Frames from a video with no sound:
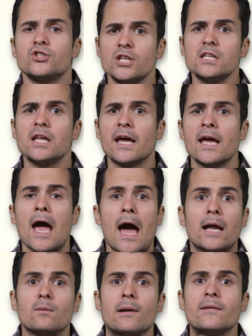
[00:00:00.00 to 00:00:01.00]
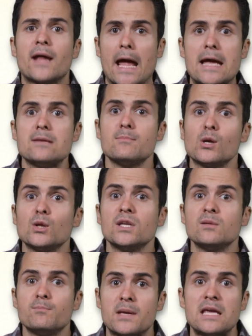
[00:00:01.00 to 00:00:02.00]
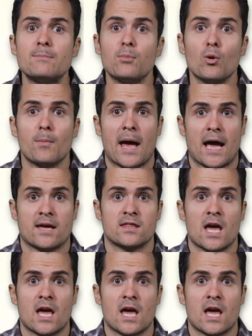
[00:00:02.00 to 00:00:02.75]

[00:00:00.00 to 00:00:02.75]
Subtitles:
Chile had around 8 million people back